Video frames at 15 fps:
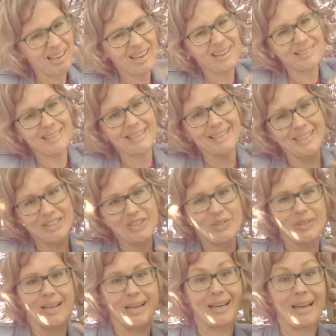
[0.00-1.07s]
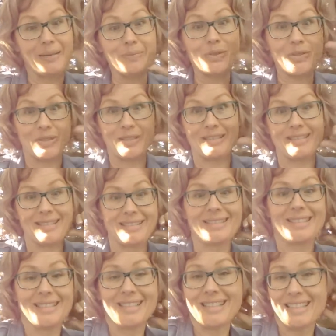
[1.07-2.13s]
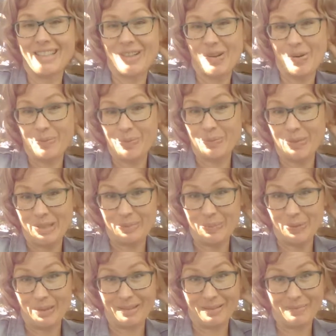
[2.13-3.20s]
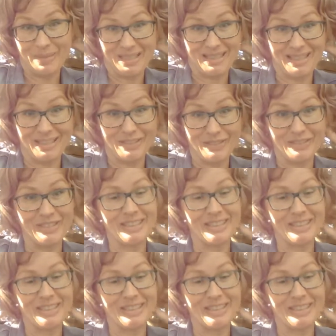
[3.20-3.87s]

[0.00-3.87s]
I'll let you do that. I'm just going to sit at home and read a book myself